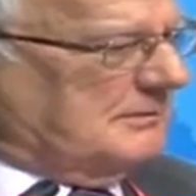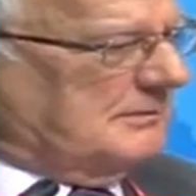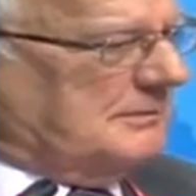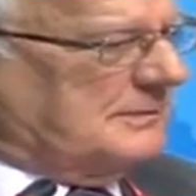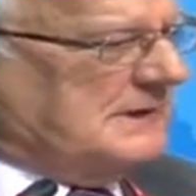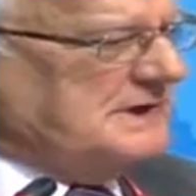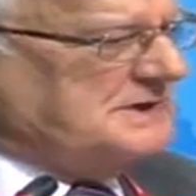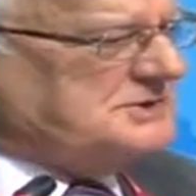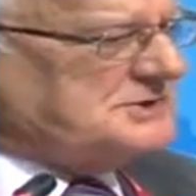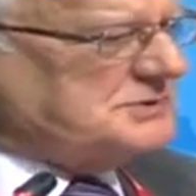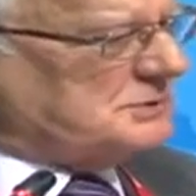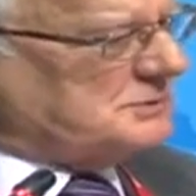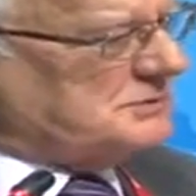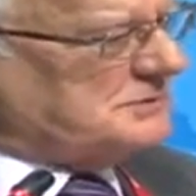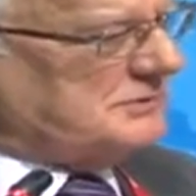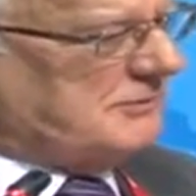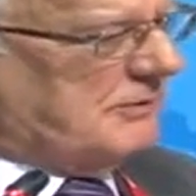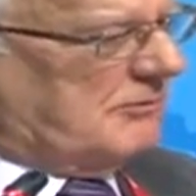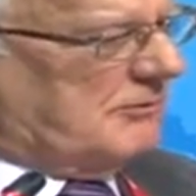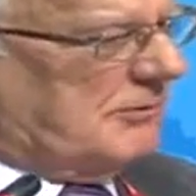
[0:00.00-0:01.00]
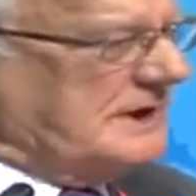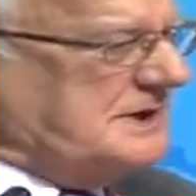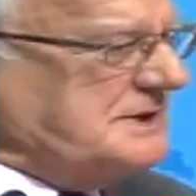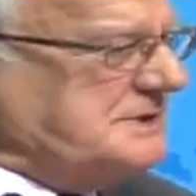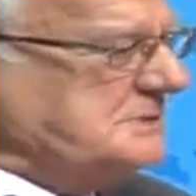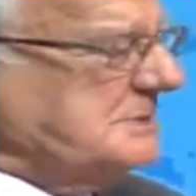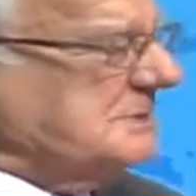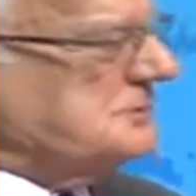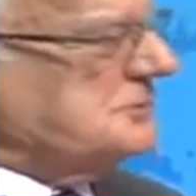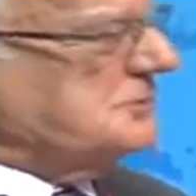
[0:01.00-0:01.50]
these sorts of
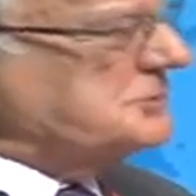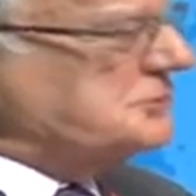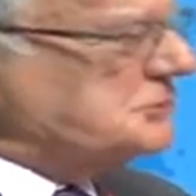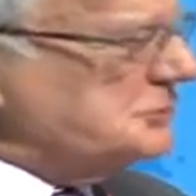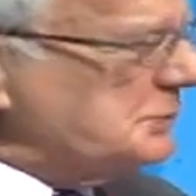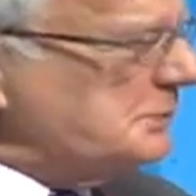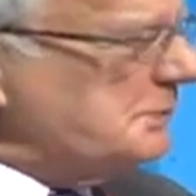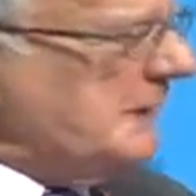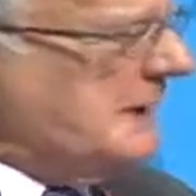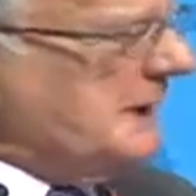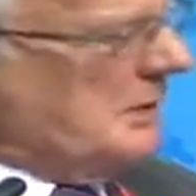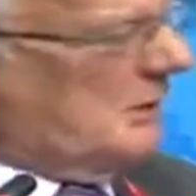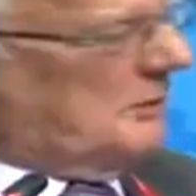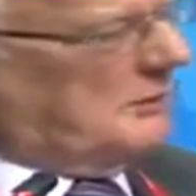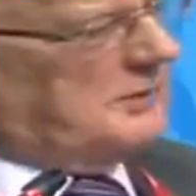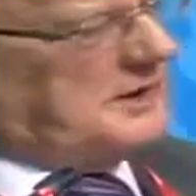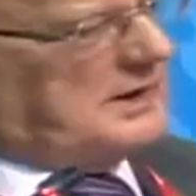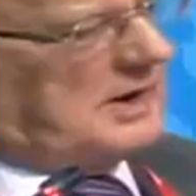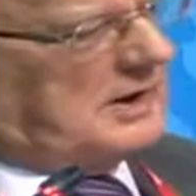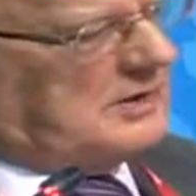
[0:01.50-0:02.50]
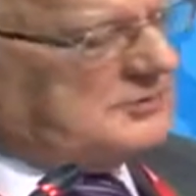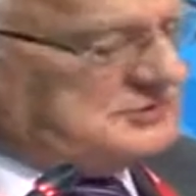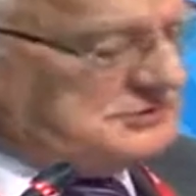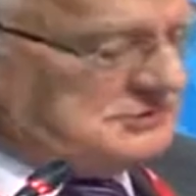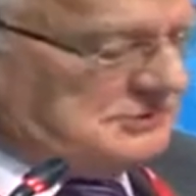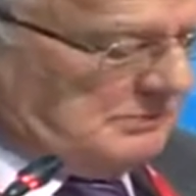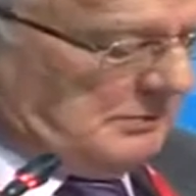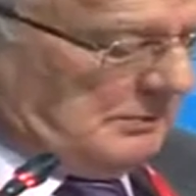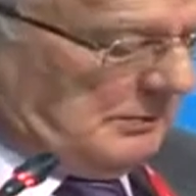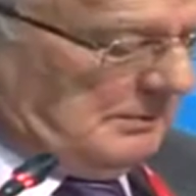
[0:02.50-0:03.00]
arrangements should be
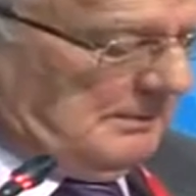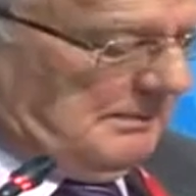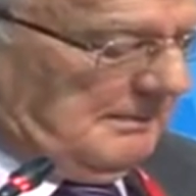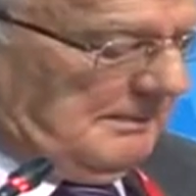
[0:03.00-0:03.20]
non-negotiable.